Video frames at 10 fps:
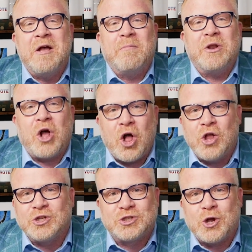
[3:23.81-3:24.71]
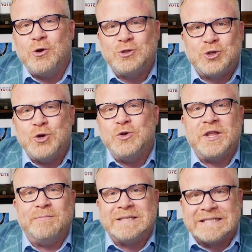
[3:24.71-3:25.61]
but also to
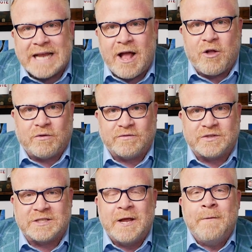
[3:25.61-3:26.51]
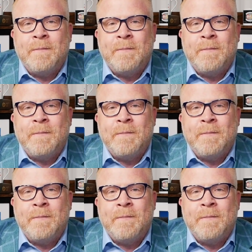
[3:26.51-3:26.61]
themselves.